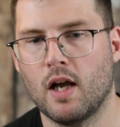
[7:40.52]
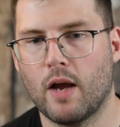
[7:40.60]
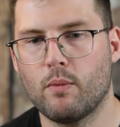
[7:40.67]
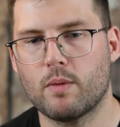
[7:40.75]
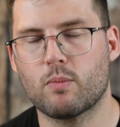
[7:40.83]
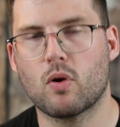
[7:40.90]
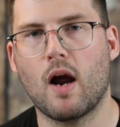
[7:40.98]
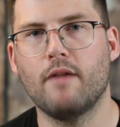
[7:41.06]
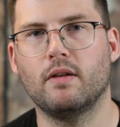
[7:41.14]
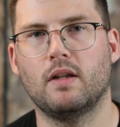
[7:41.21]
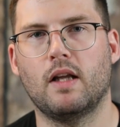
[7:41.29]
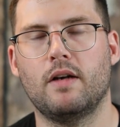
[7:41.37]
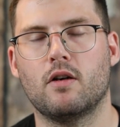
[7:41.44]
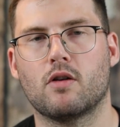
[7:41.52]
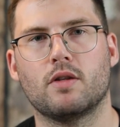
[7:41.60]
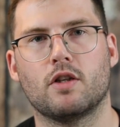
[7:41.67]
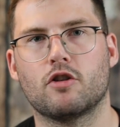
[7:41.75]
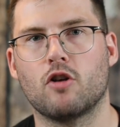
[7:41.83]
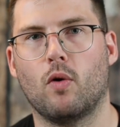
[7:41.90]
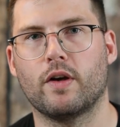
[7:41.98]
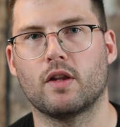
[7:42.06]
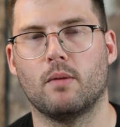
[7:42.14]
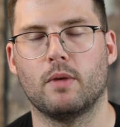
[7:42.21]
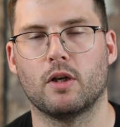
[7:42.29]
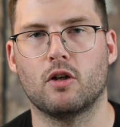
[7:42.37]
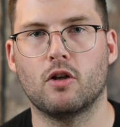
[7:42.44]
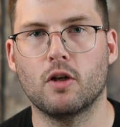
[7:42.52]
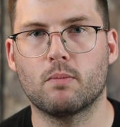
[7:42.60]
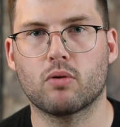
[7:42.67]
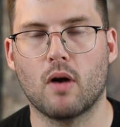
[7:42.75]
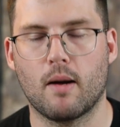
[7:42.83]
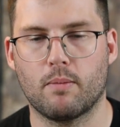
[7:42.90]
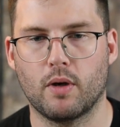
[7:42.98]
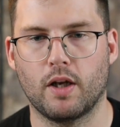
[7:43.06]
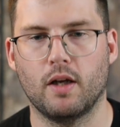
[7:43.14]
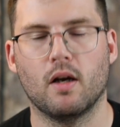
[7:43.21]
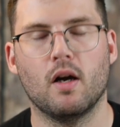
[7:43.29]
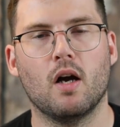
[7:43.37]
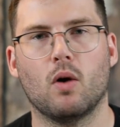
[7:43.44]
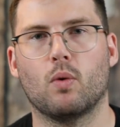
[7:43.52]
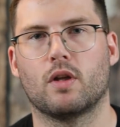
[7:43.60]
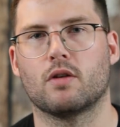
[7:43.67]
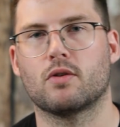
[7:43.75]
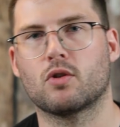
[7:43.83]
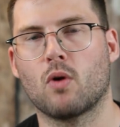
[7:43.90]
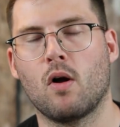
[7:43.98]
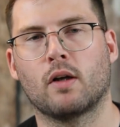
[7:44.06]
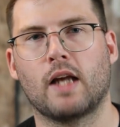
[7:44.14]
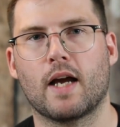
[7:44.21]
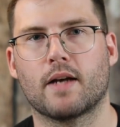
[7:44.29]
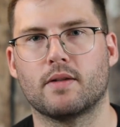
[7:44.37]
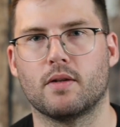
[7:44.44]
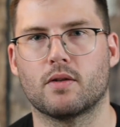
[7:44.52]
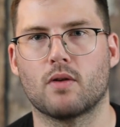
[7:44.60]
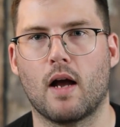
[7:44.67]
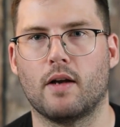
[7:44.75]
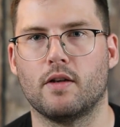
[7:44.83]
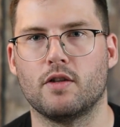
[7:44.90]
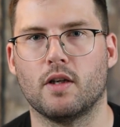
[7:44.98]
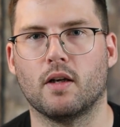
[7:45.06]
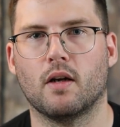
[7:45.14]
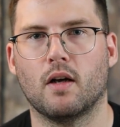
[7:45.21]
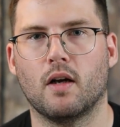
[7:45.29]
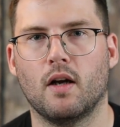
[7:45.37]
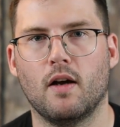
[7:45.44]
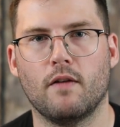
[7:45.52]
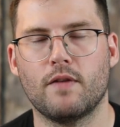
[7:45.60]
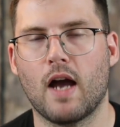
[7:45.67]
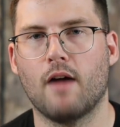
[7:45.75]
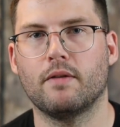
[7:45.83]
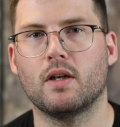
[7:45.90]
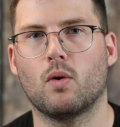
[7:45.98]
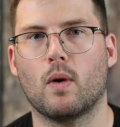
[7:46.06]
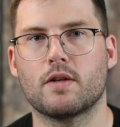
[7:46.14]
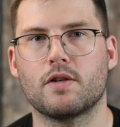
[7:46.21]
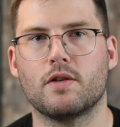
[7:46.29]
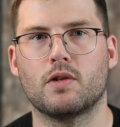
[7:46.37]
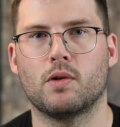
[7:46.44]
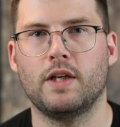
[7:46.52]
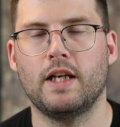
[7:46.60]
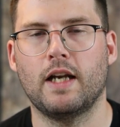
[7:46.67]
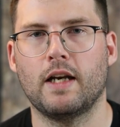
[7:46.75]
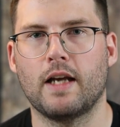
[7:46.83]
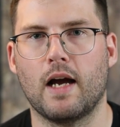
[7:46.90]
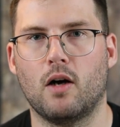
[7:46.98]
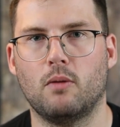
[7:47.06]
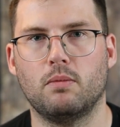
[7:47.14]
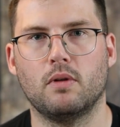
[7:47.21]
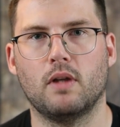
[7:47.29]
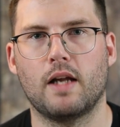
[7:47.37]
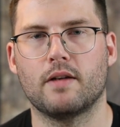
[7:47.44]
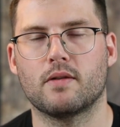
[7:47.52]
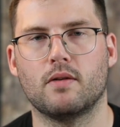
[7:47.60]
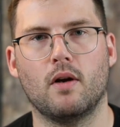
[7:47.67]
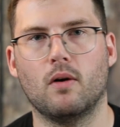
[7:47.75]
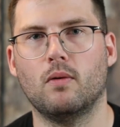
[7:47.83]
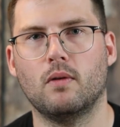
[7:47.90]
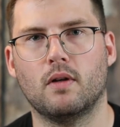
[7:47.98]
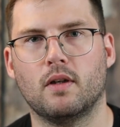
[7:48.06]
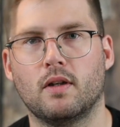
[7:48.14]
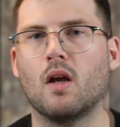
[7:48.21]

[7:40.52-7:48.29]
And with private lenders, it's showing them a good property with a strong exit strategy. If you have any questions or need any help, let us know.